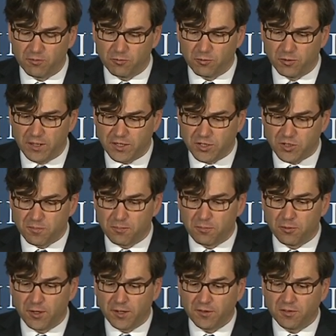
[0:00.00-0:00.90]
Which
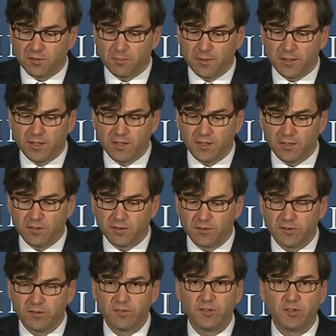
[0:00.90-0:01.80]
brings me
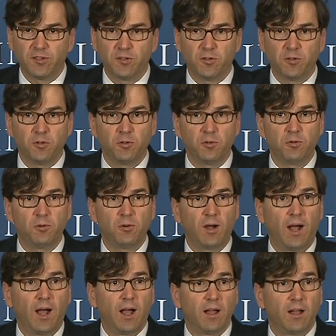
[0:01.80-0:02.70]
to
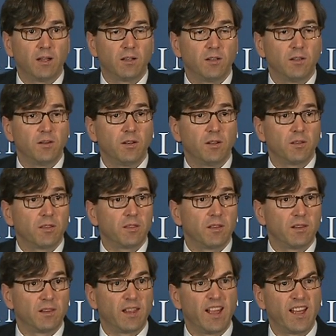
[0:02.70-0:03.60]

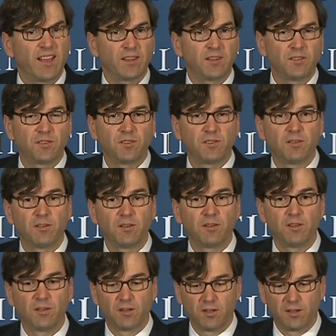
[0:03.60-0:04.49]
the last
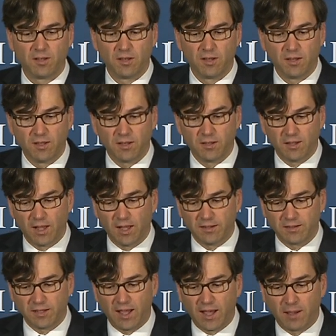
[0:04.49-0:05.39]

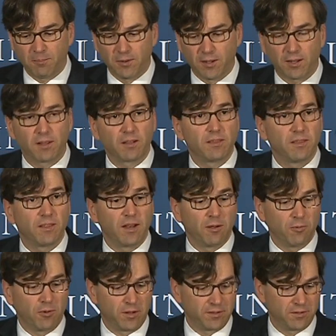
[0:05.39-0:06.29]
topic that
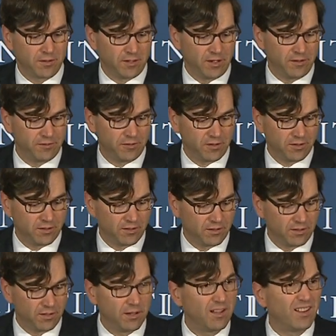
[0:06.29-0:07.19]
I wanted to cover
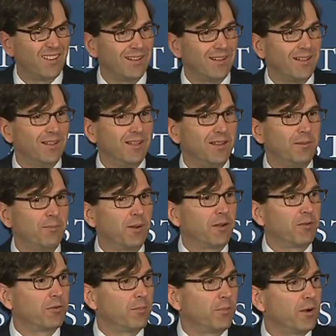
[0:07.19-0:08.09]
in
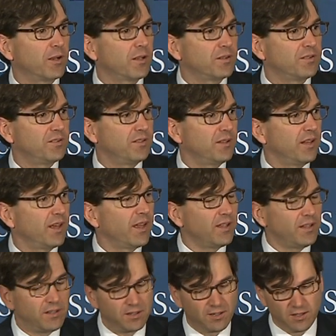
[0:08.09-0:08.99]
my remarks
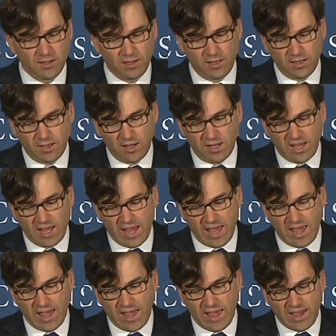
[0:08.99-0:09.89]
today,
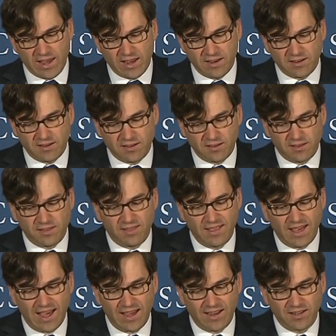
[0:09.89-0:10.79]
and
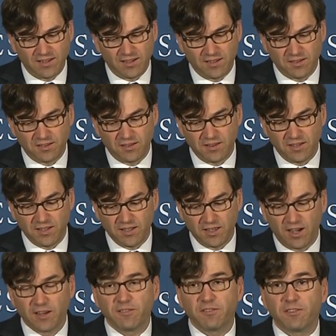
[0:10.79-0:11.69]
that is
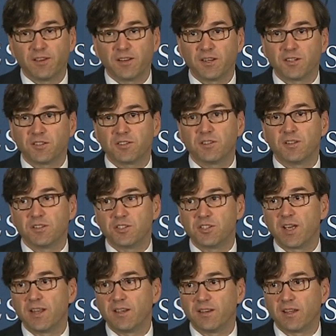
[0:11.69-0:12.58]
the unfinished
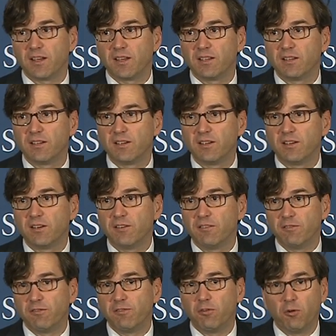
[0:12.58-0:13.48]
agenda
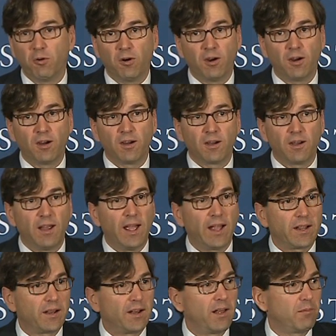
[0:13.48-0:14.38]
for
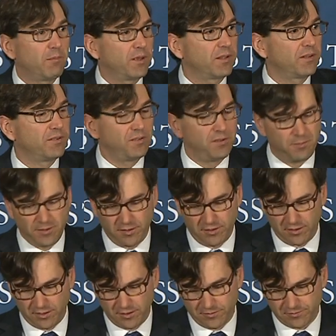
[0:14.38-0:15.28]
economic
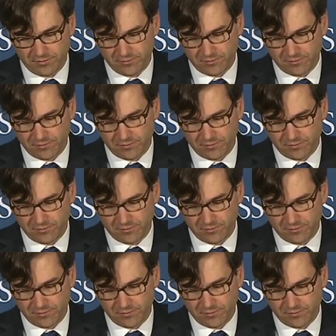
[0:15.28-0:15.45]
stability.